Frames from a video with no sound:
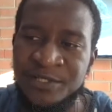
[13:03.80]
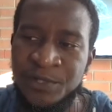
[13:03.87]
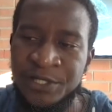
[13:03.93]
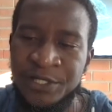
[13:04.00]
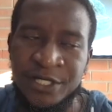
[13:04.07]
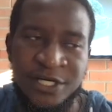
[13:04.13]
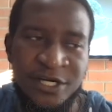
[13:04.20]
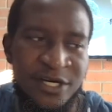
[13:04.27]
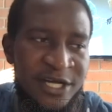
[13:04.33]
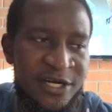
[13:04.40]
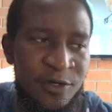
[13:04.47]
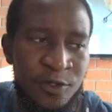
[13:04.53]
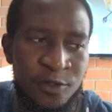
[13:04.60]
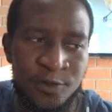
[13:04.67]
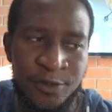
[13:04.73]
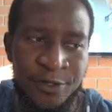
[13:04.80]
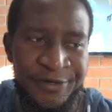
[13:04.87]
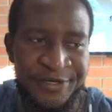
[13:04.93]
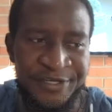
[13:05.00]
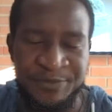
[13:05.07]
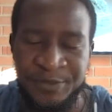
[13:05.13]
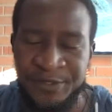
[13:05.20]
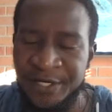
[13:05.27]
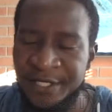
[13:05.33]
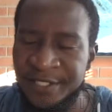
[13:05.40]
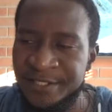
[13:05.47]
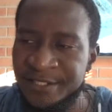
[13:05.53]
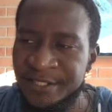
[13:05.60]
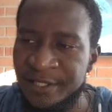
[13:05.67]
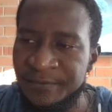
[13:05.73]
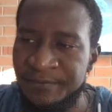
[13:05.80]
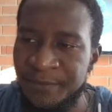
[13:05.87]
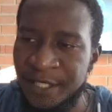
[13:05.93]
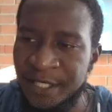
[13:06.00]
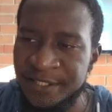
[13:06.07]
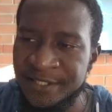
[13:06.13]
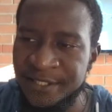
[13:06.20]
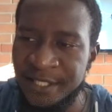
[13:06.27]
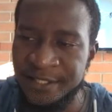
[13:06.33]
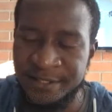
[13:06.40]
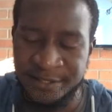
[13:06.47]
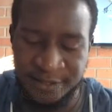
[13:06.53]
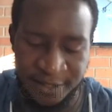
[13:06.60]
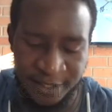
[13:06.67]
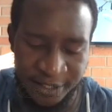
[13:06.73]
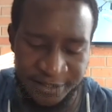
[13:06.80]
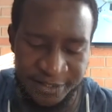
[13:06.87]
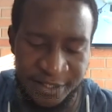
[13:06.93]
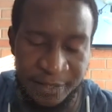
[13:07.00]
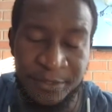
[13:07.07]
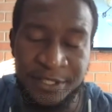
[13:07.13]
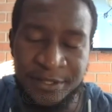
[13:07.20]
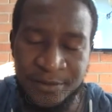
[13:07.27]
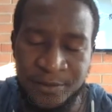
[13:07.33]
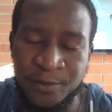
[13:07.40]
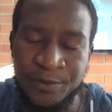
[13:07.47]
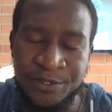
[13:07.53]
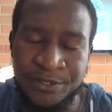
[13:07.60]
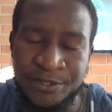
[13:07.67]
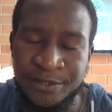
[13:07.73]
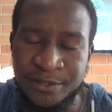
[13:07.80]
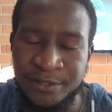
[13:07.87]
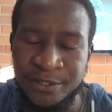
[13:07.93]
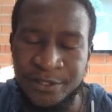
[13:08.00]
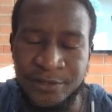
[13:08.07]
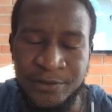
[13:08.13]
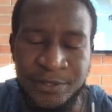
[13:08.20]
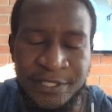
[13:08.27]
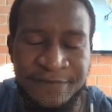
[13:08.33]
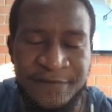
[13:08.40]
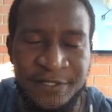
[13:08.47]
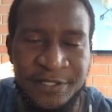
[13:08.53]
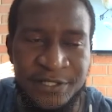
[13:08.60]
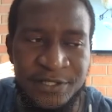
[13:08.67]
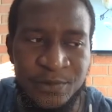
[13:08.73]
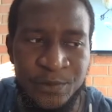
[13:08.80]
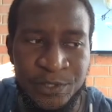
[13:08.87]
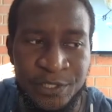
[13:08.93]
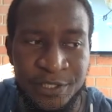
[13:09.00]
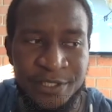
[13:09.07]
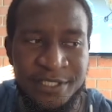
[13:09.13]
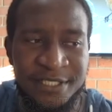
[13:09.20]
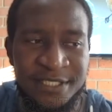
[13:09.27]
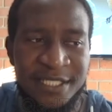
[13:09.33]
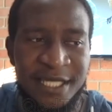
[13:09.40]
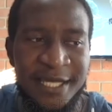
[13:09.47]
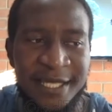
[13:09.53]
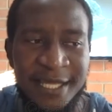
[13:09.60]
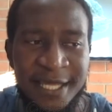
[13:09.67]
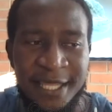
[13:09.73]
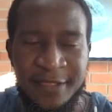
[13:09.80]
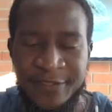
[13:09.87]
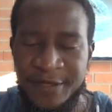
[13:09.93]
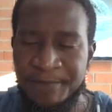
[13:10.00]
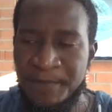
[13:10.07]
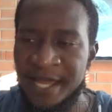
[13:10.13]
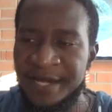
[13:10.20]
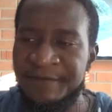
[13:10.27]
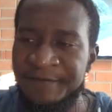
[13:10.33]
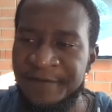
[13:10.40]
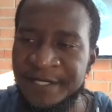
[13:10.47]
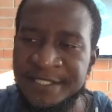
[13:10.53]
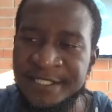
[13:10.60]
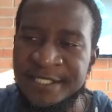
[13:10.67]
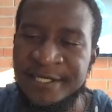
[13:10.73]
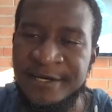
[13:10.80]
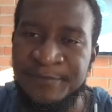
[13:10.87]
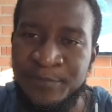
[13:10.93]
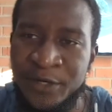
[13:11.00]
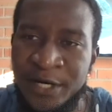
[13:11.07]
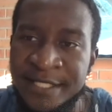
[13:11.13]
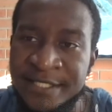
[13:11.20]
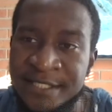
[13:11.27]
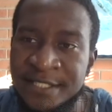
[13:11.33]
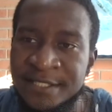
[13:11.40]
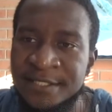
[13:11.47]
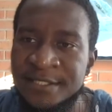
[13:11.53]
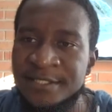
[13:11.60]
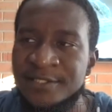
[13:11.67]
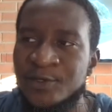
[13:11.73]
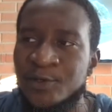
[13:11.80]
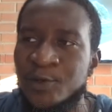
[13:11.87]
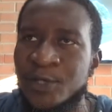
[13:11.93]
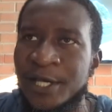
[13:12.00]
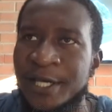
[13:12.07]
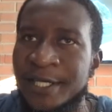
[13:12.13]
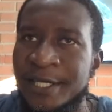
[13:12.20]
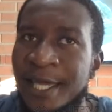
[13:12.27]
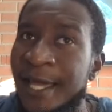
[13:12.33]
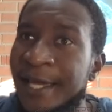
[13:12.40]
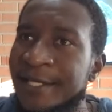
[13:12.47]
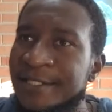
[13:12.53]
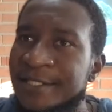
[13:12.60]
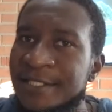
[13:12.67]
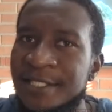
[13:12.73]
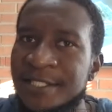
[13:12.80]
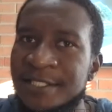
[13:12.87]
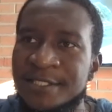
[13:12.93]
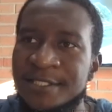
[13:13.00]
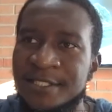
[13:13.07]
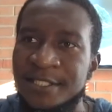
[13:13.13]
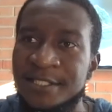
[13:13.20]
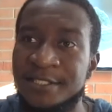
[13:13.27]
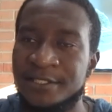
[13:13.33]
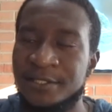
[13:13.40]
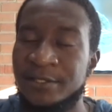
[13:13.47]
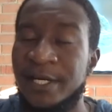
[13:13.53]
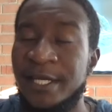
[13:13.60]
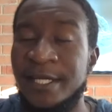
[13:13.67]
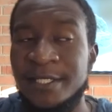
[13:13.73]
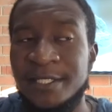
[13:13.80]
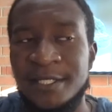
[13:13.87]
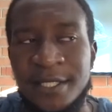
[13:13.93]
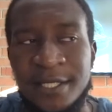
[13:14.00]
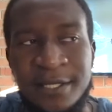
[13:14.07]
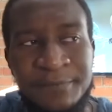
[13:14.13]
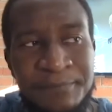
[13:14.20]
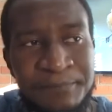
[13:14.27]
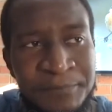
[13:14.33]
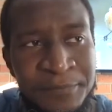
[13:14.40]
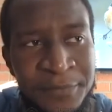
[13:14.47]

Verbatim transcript: with her and also her experience as someone who was, you know, living in the world, it's like they're manifesting her presence. So like, yeah, it's great. And